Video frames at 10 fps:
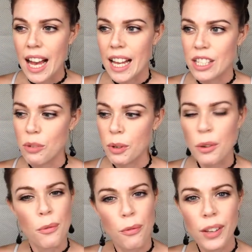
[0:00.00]
and you want
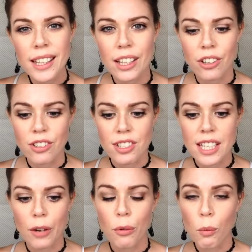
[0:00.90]
to inflict that on
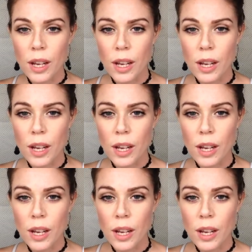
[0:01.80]
yourself.